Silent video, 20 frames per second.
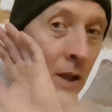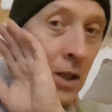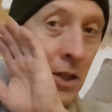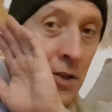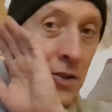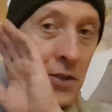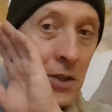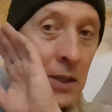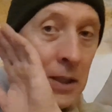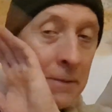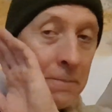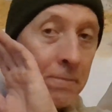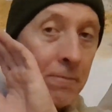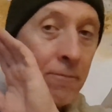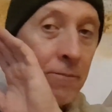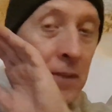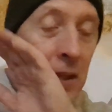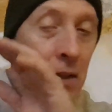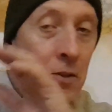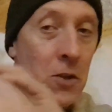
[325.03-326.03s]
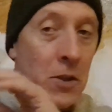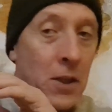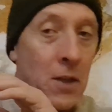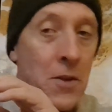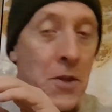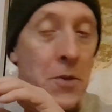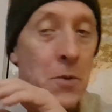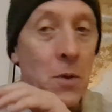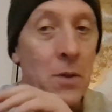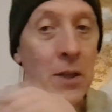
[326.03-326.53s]
see, you can
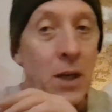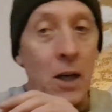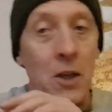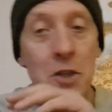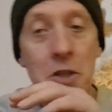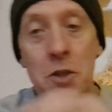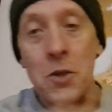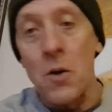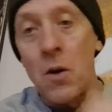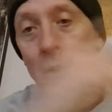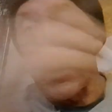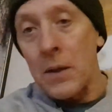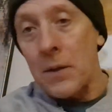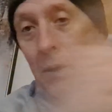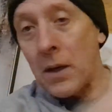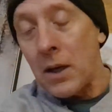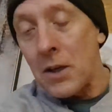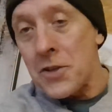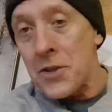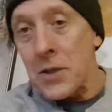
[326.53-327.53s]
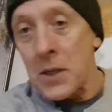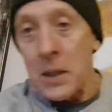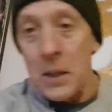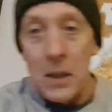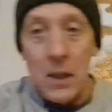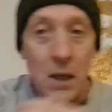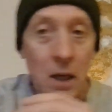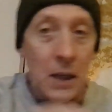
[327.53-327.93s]
throw that shot like that, see,